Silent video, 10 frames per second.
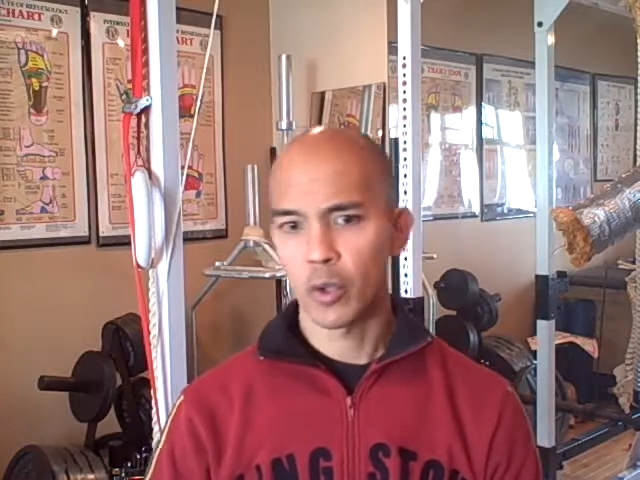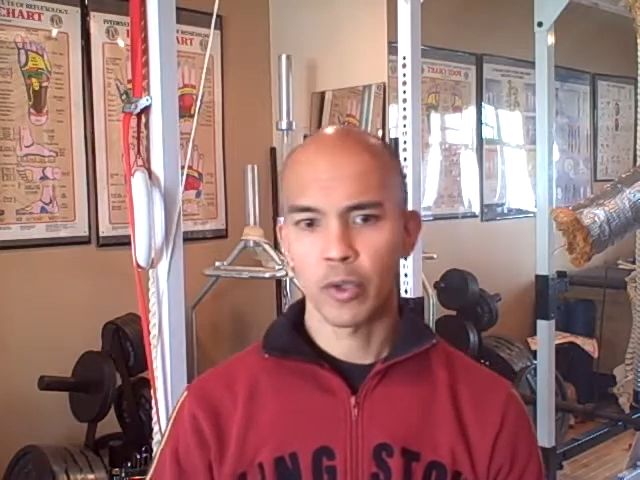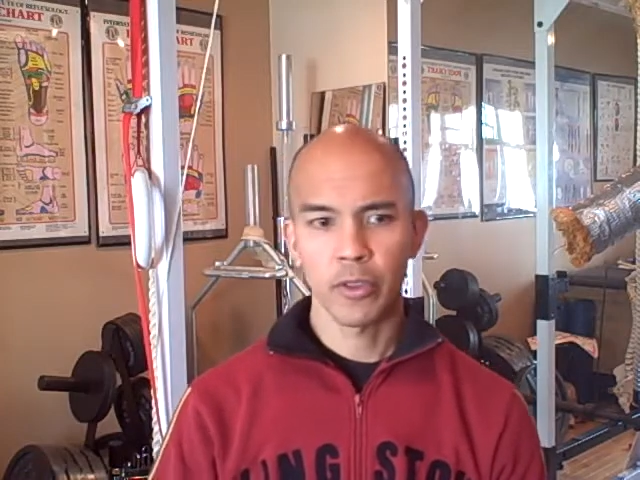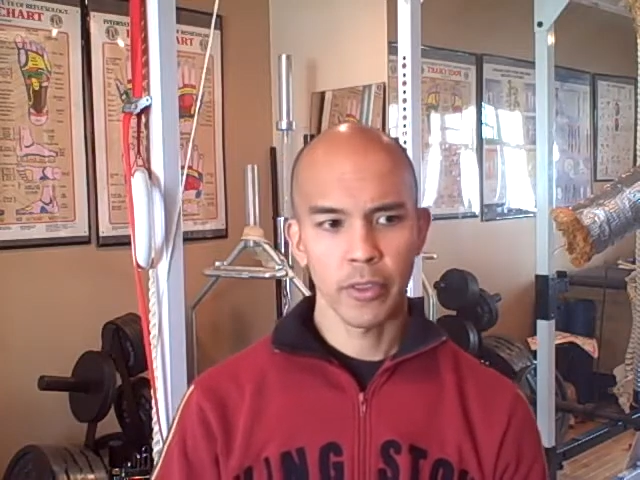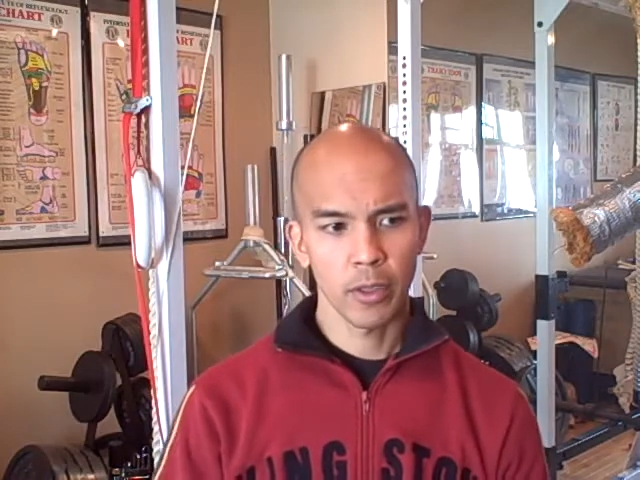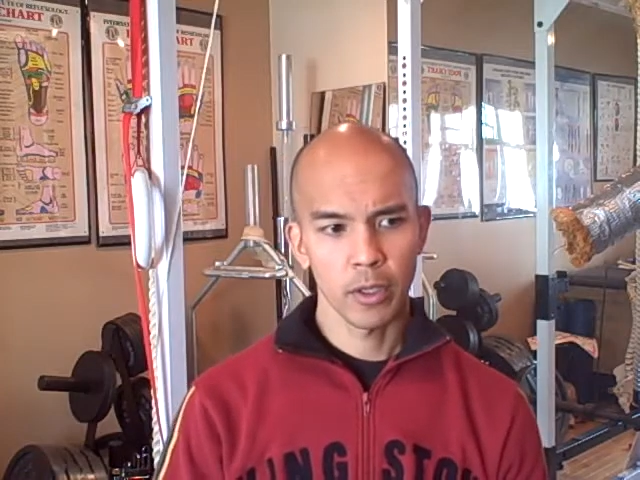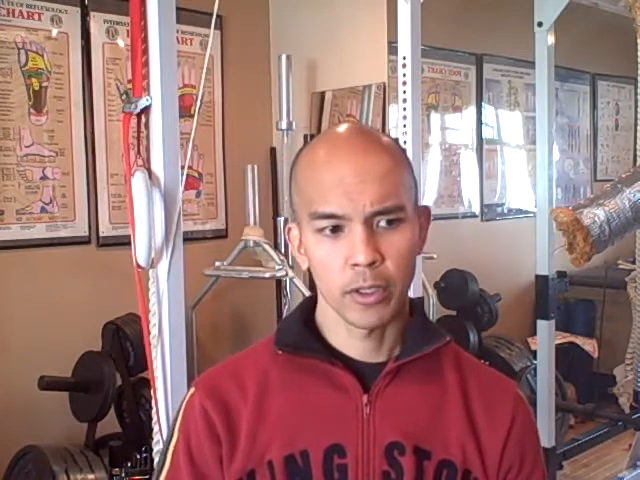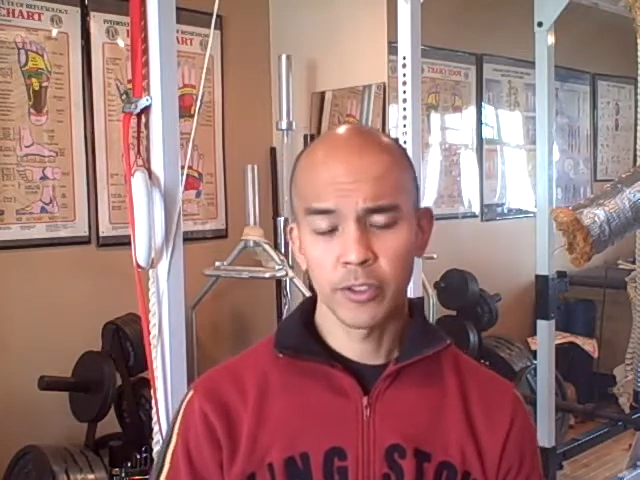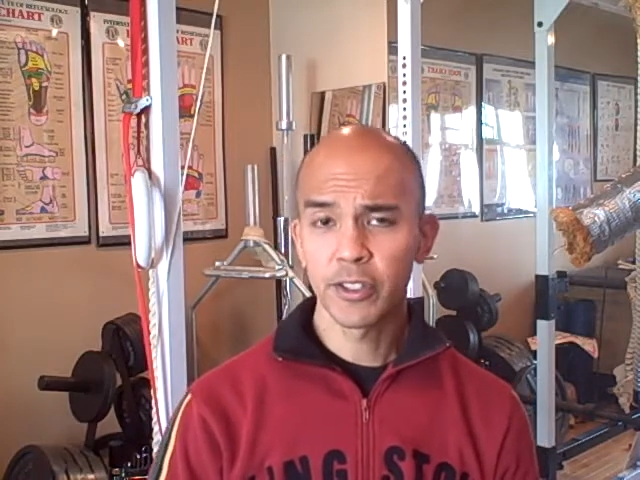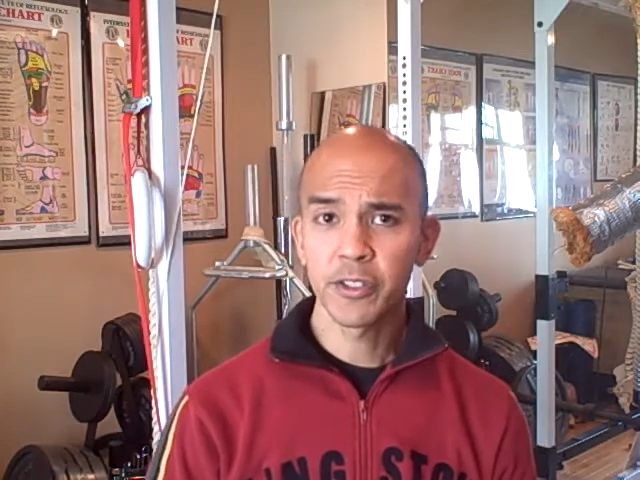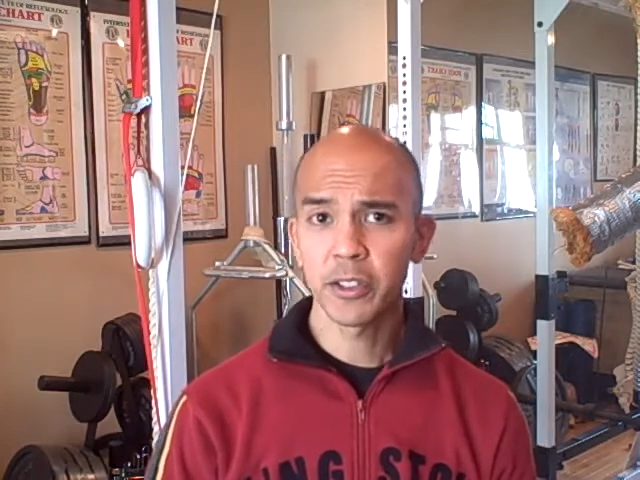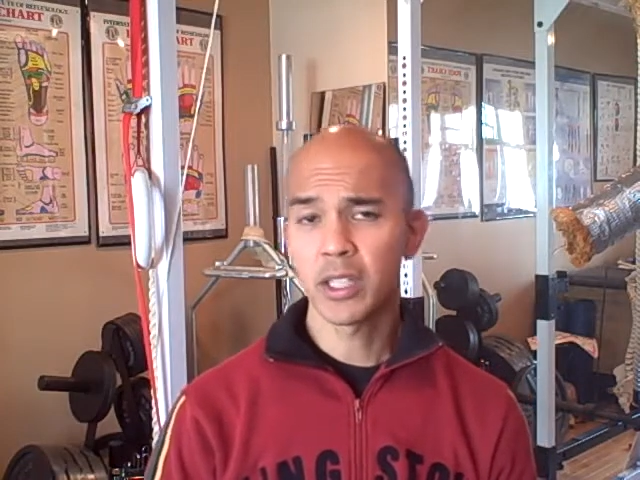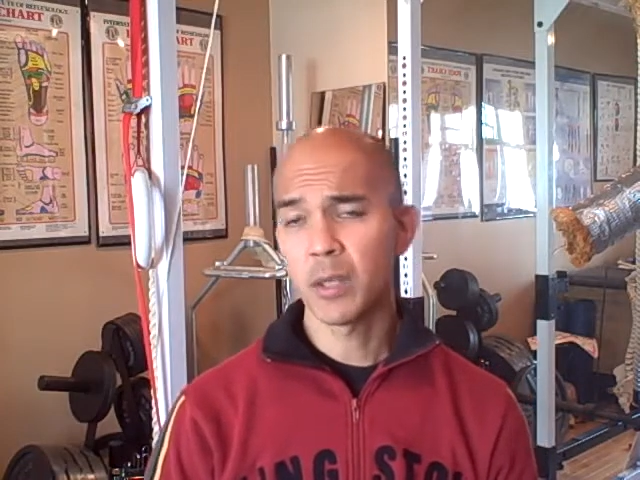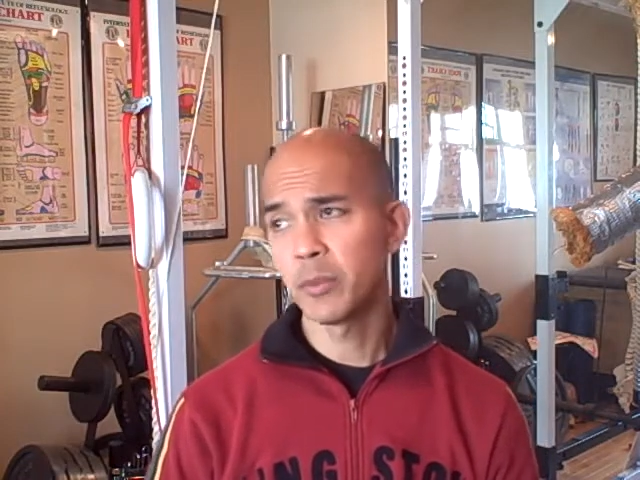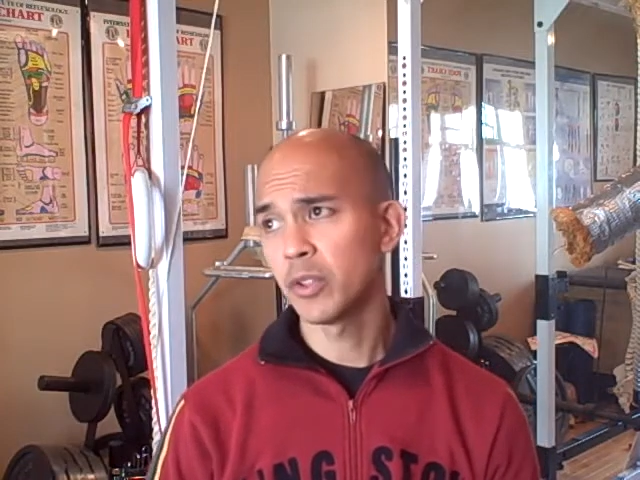or an
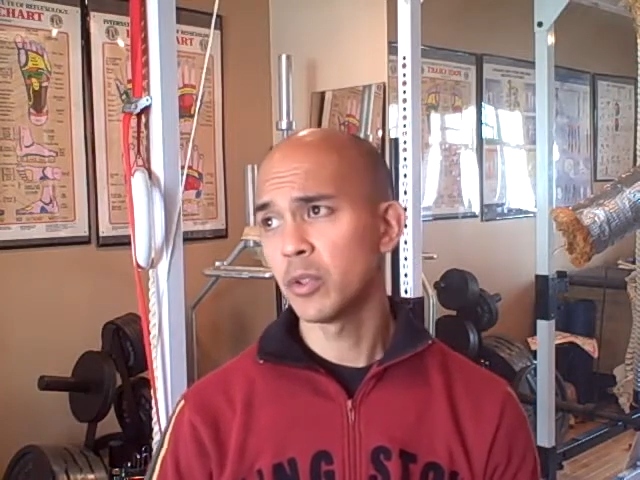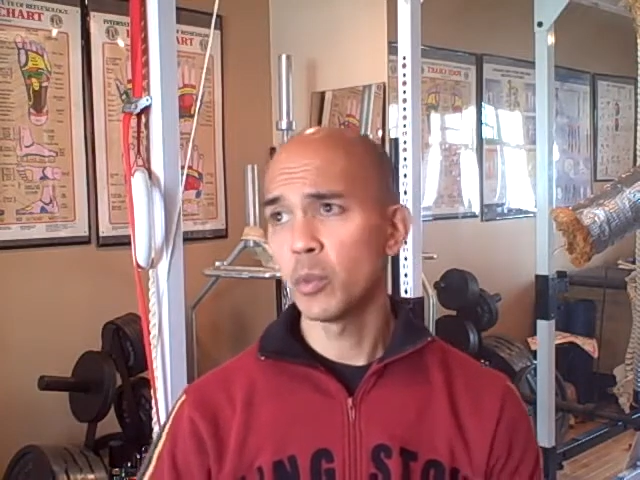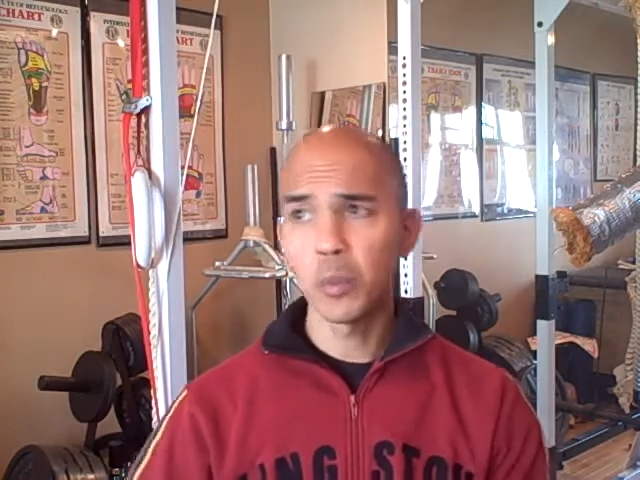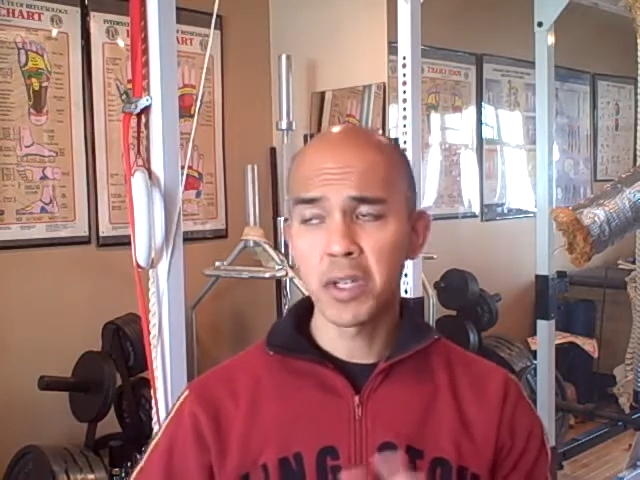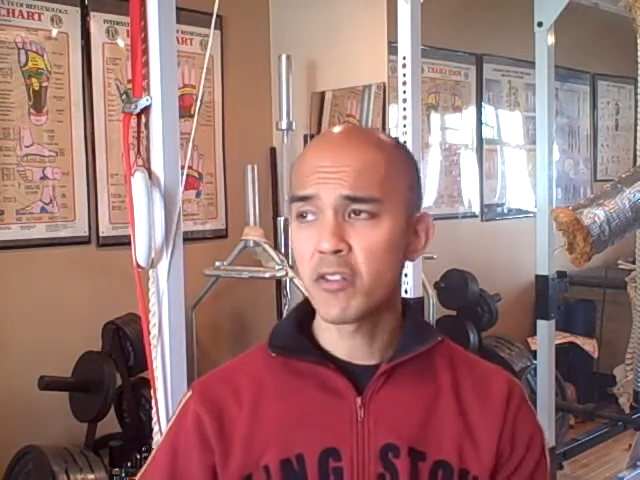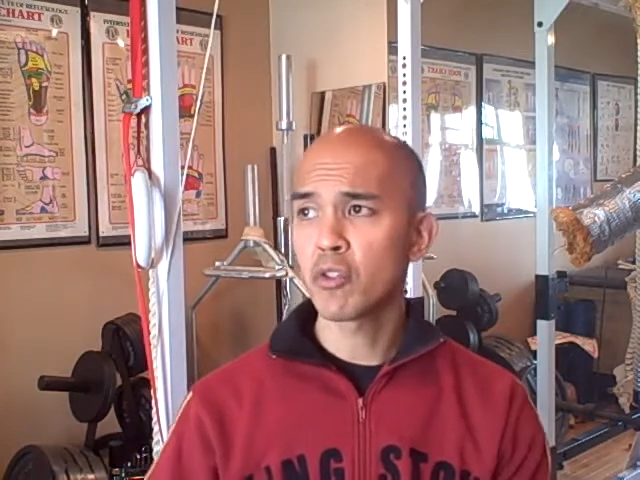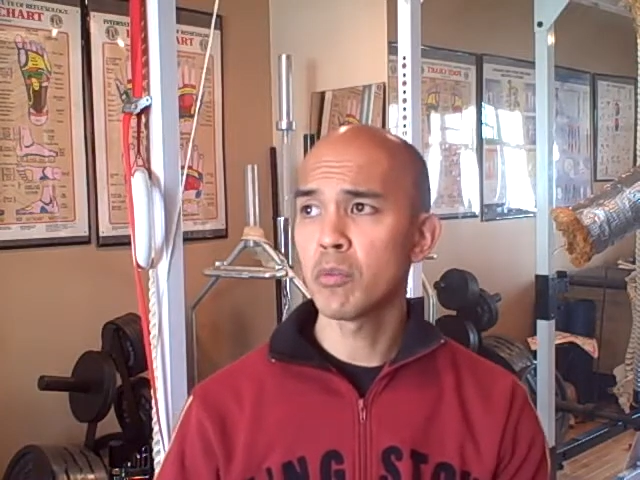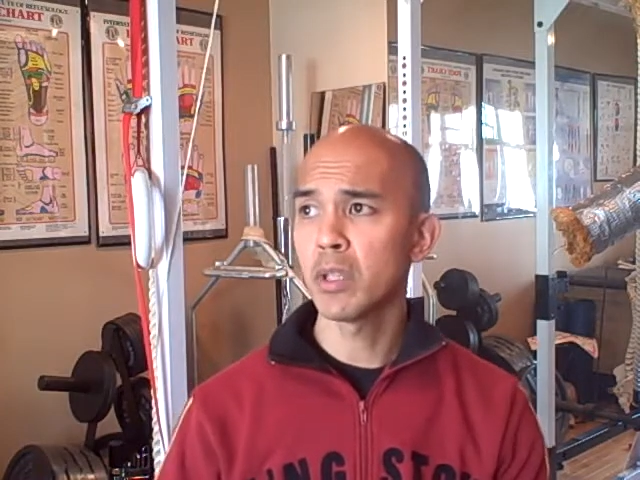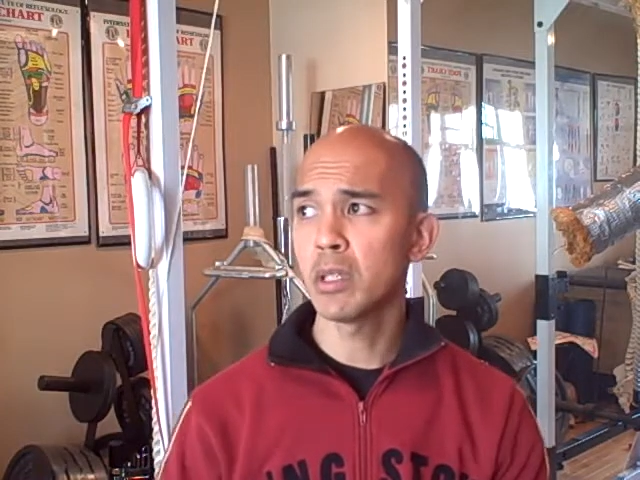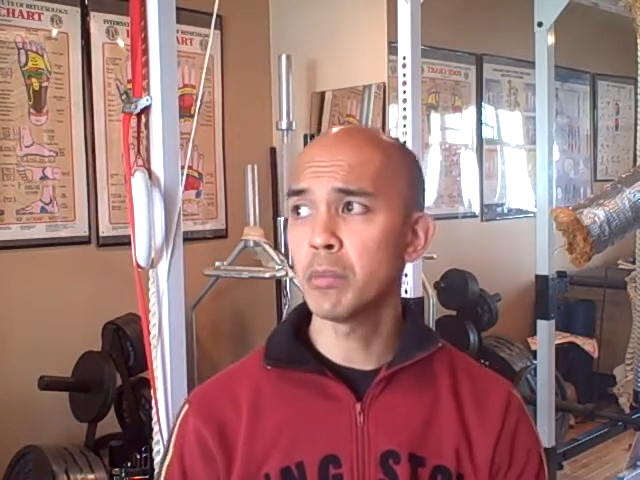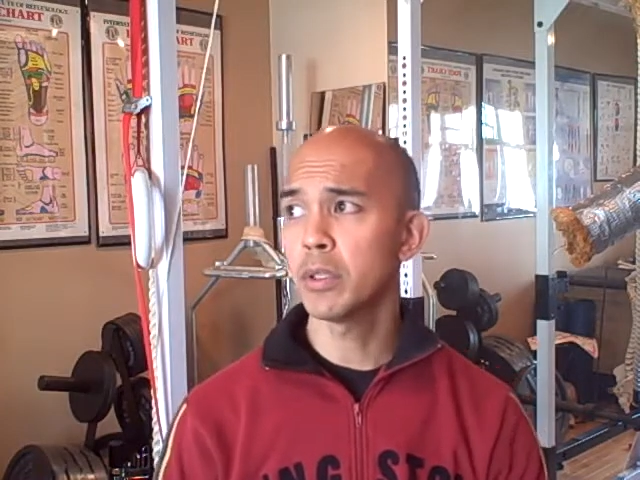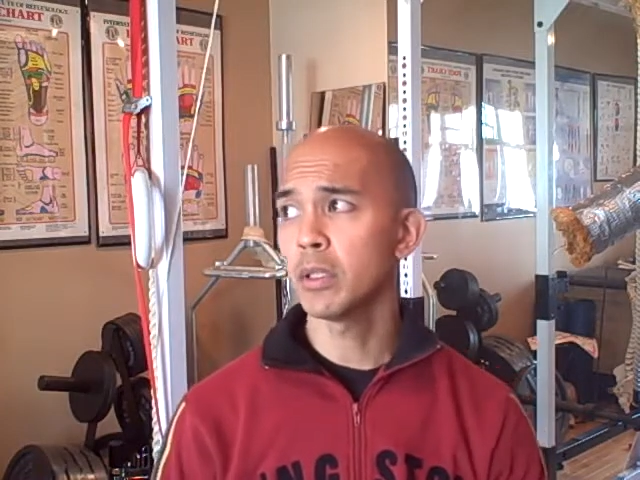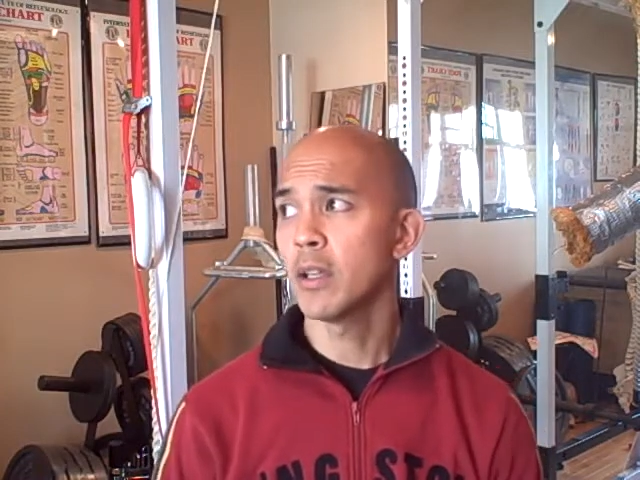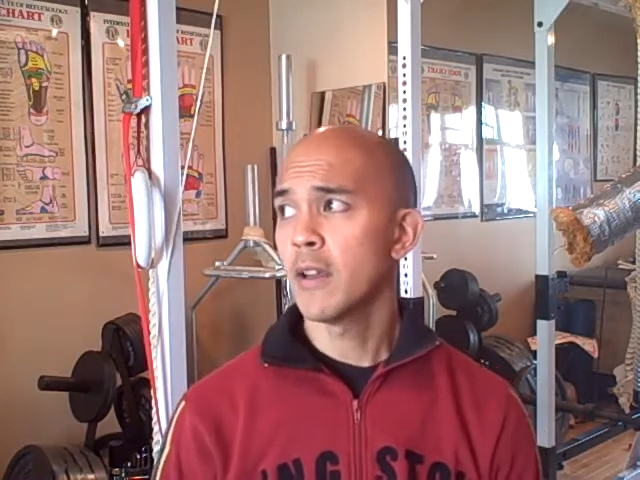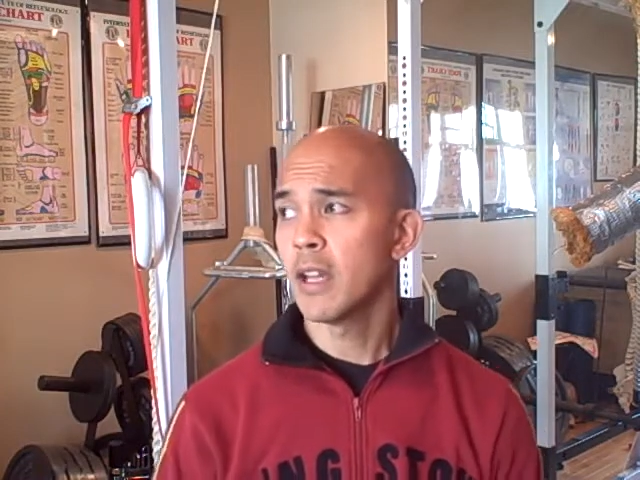assistant comes in, whatever it may
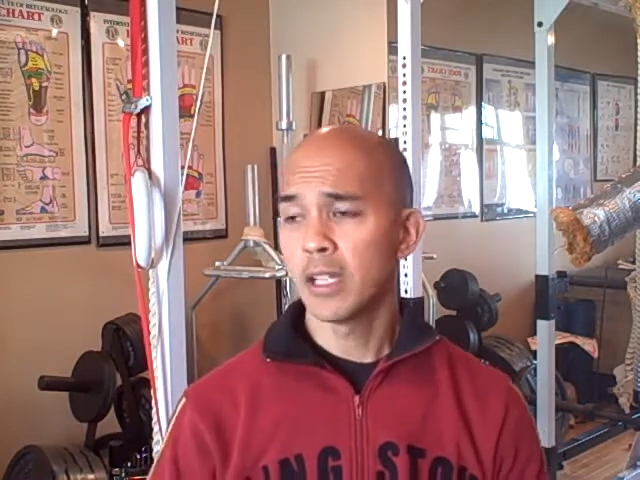be.